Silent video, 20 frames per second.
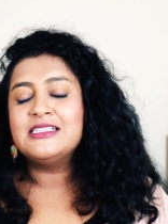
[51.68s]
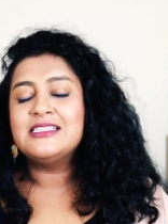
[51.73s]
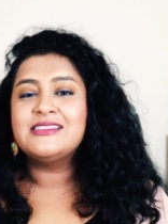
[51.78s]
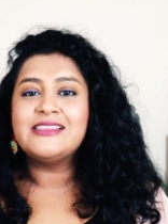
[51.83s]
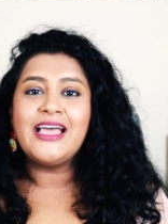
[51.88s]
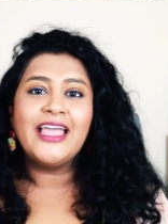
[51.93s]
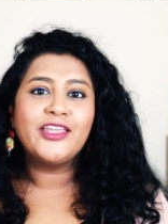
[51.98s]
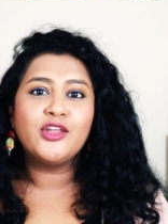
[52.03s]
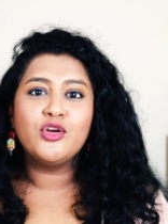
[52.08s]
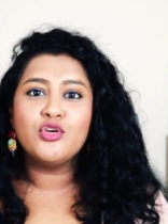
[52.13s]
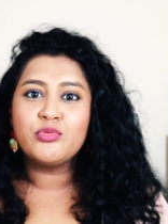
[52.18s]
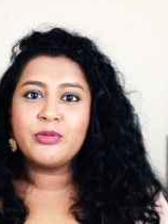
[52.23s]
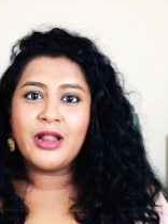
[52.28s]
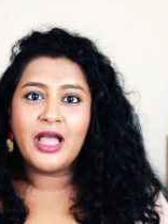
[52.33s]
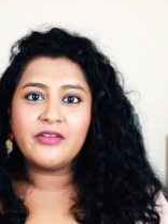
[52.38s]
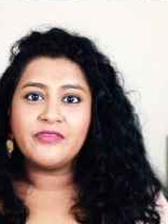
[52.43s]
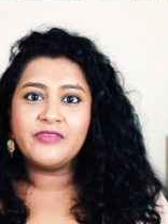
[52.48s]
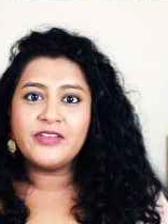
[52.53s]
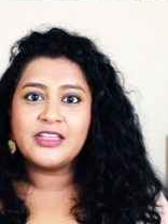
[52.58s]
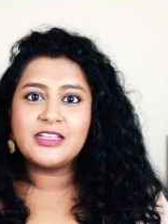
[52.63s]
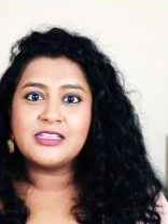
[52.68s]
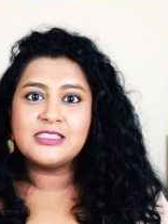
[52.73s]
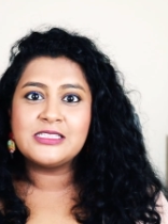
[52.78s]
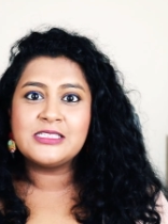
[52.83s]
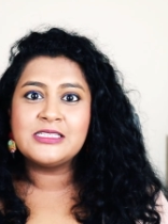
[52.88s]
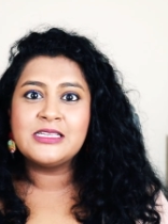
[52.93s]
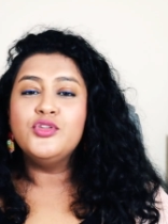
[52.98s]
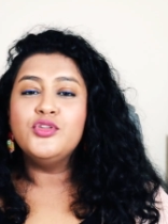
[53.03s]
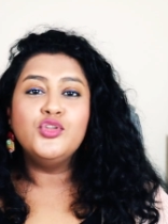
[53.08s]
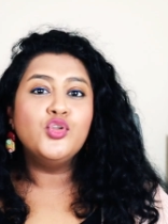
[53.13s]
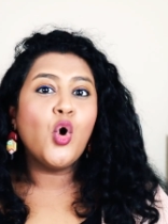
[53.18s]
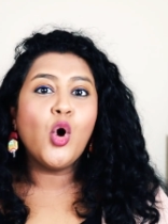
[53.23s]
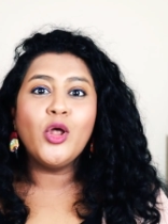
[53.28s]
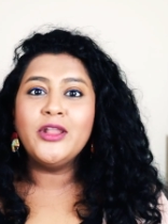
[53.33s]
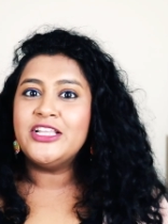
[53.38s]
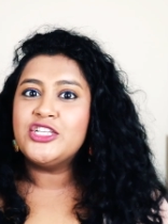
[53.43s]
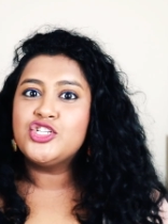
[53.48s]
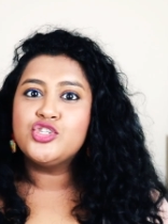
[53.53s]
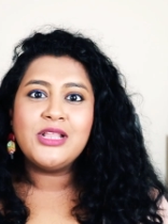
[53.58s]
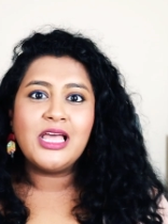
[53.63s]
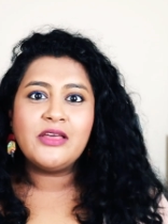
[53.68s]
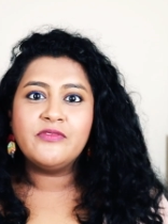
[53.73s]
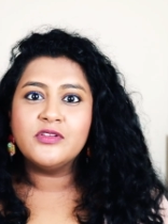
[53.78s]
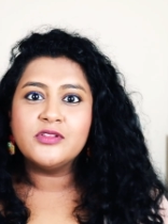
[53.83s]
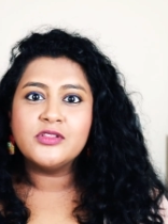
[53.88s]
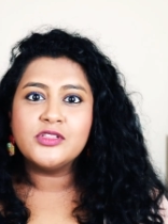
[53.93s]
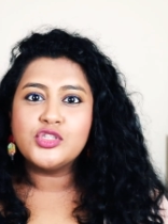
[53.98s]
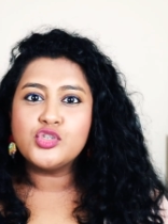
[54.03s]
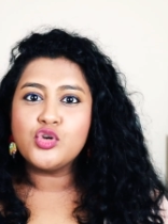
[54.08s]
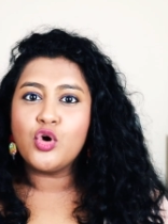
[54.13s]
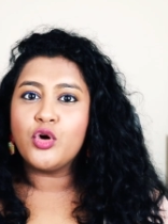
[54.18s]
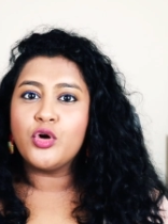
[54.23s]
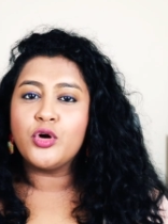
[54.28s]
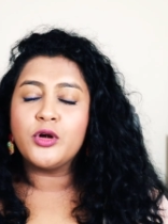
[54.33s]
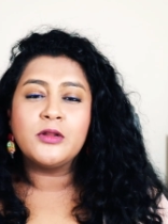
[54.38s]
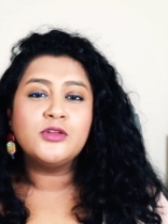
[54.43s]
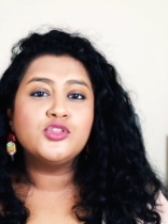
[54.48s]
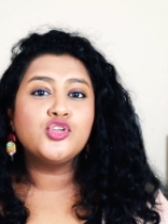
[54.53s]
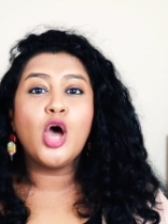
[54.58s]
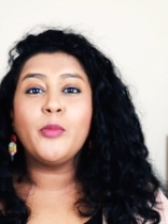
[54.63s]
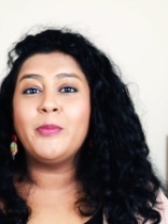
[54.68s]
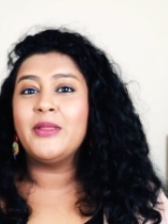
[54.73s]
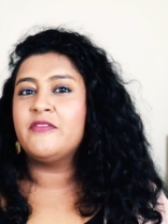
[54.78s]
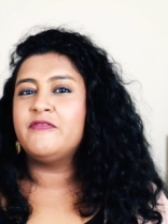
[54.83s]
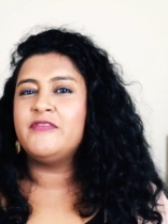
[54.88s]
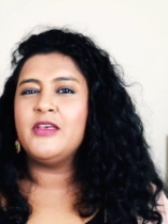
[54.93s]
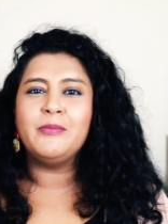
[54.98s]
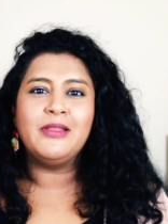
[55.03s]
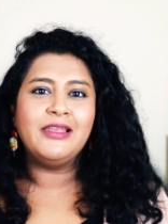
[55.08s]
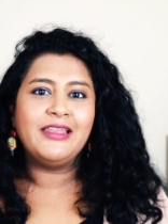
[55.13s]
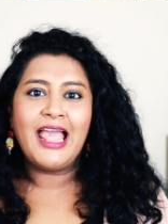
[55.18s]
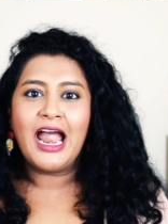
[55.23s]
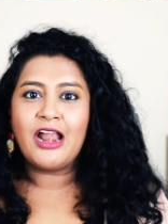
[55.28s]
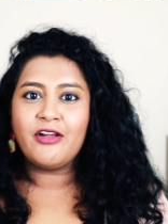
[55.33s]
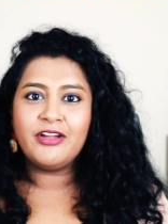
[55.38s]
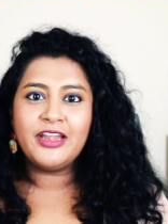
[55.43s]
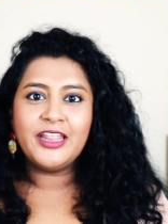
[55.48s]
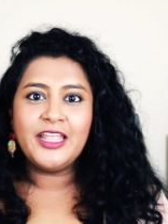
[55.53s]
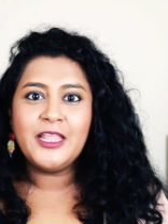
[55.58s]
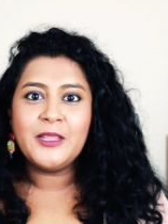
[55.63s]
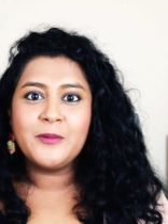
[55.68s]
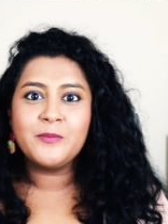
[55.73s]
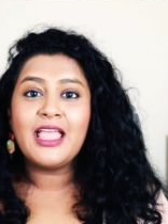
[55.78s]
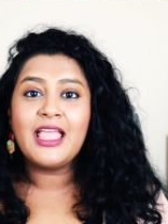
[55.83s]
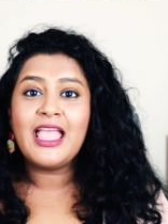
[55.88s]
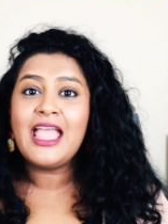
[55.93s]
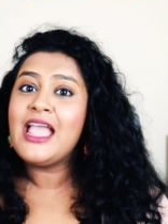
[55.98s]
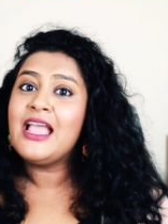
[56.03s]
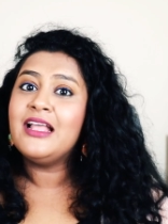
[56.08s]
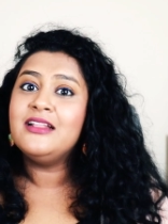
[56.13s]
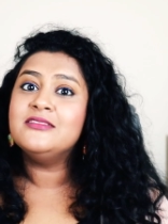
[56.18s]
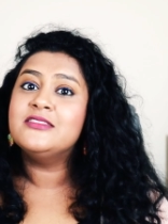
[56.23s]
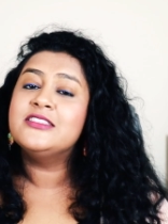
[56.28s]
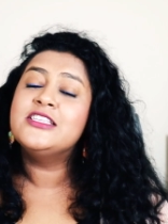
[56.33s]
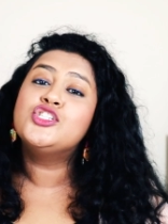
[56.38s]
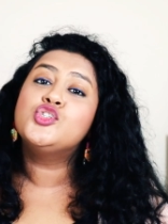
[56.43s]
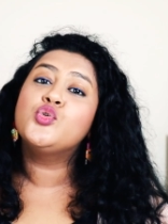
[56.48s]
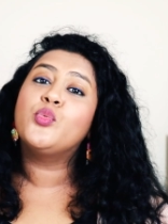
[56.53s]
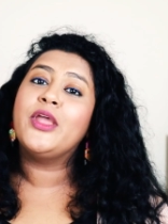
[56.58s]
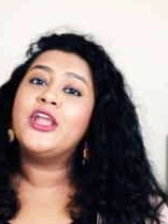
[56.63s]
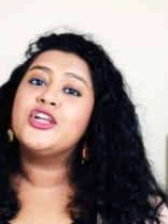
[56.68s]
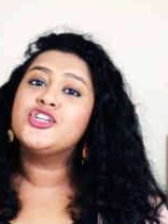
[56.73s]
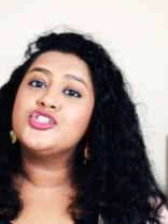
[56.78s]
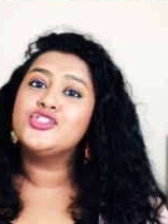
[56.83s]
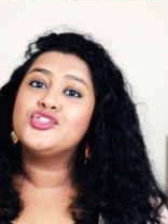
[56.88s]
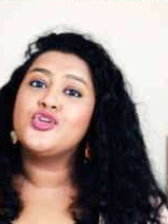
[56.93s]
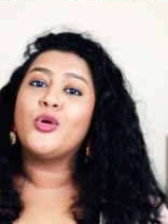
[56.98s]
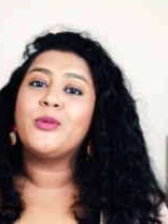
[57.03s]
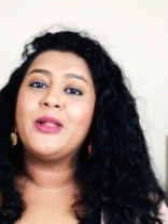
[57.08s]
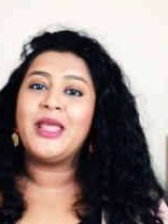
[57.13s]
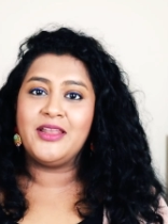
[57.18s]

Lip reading: psychographics, knowledge levels or topic familiarity, and situation or